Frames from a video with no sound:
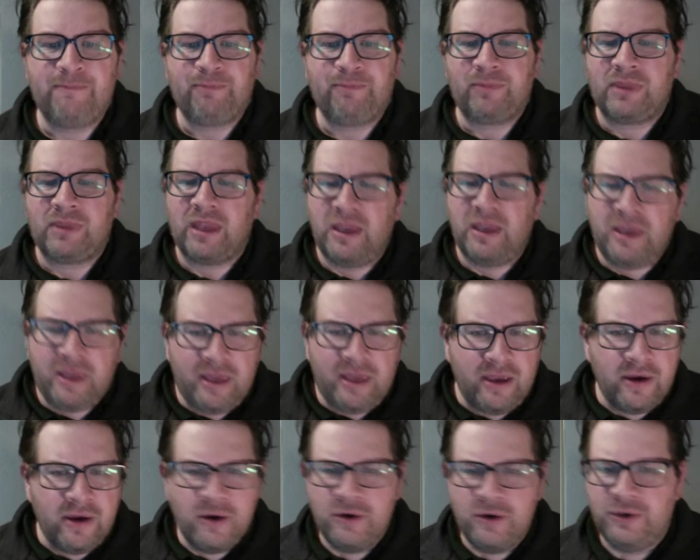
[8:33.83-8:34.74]

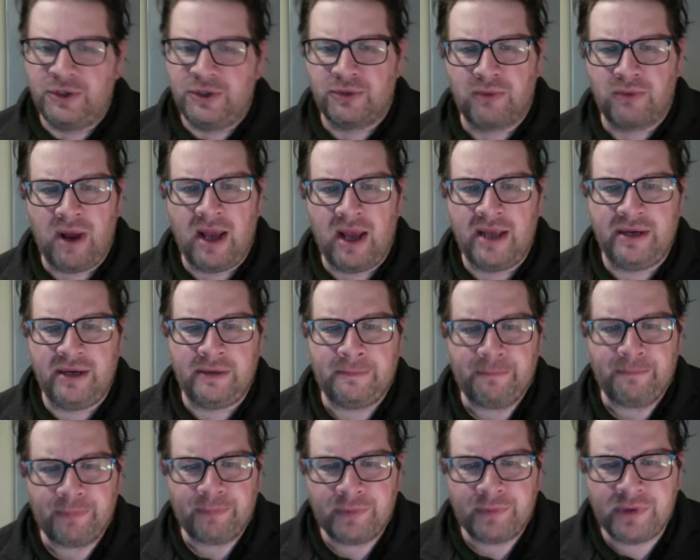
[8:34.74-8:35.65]
huge
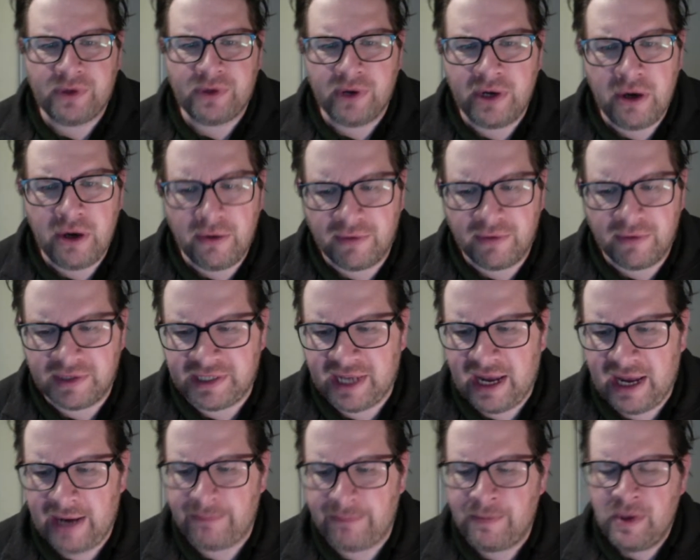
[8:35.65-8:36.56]
run during
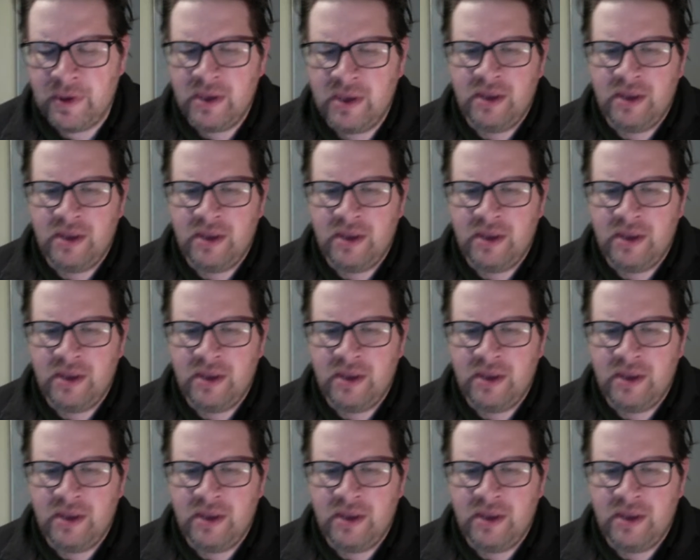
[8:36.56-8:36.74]
overtime.